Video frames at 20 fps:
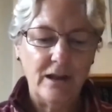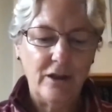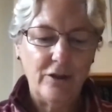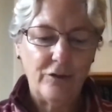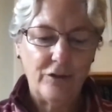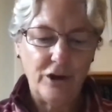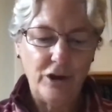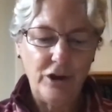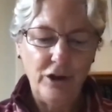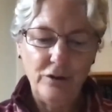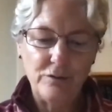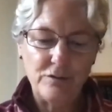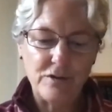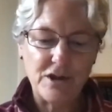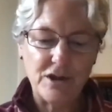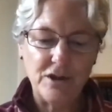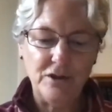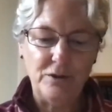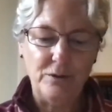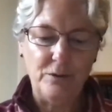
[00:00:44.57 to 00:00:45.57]
that you
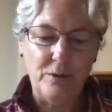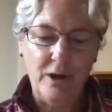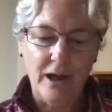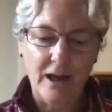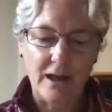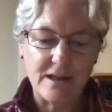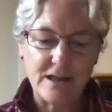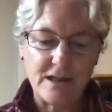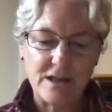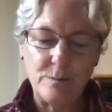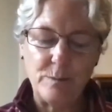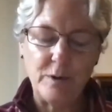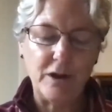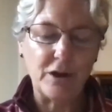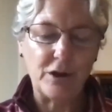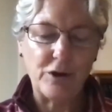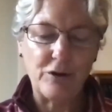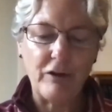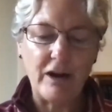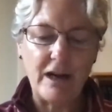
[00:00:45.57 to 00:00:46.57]
too had to be a
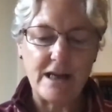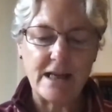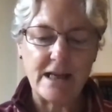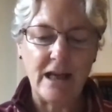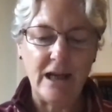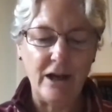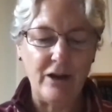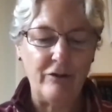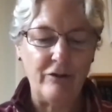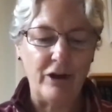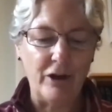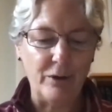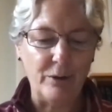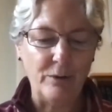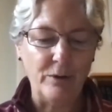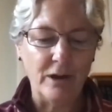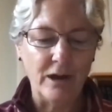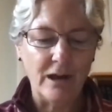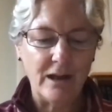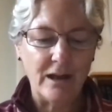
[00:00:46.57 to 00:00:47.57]
great hero
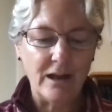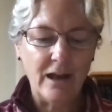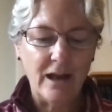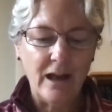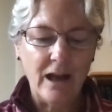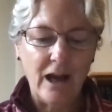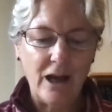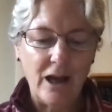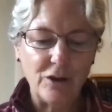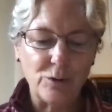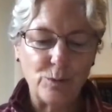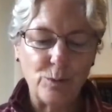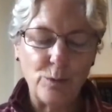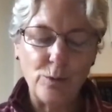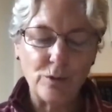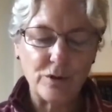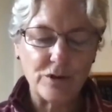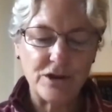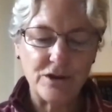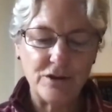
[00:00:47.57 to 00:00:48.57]
and
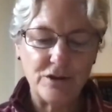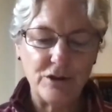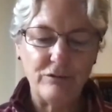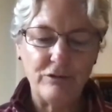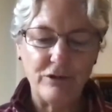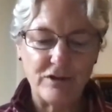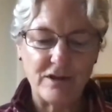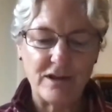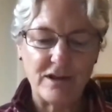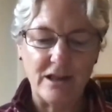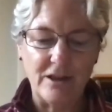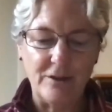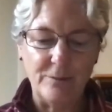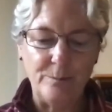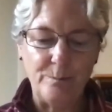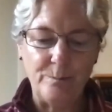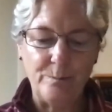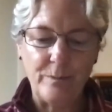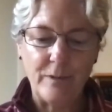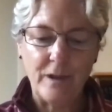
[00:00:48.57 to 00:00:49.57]
walk to
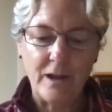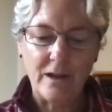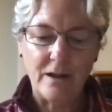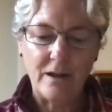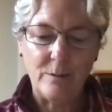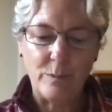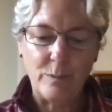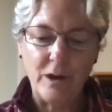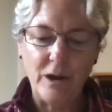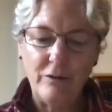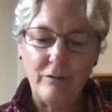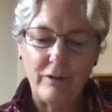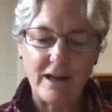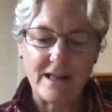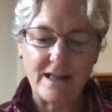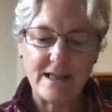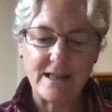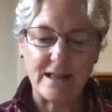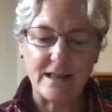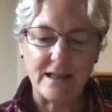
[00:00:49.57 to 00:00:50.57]
Jerusalem, be
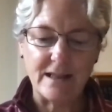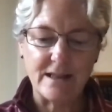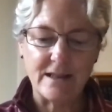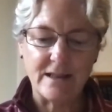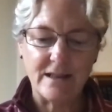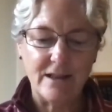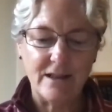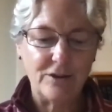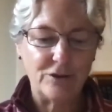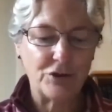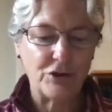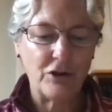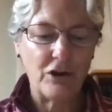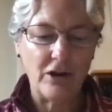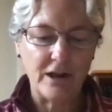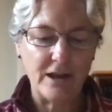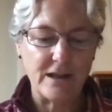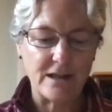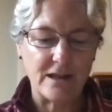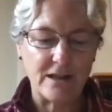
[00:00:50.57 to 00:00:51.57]
arrested,
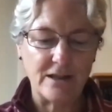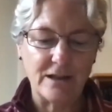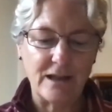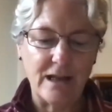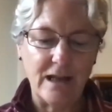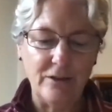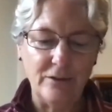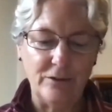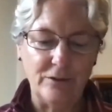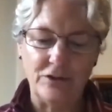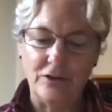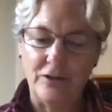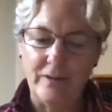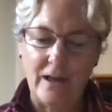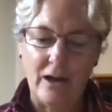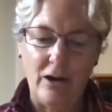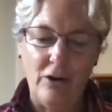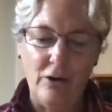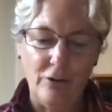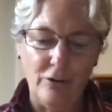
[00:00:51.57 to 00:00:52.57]
tried and killed on
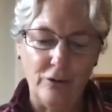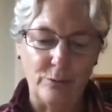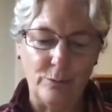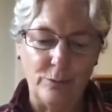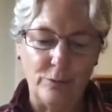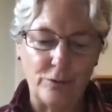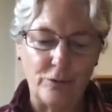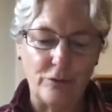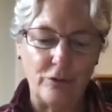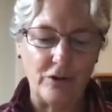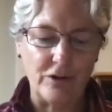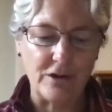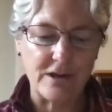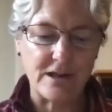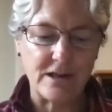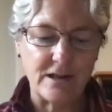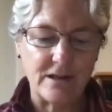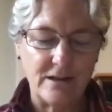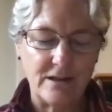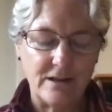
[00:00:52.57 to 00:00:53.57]
that horrible cross.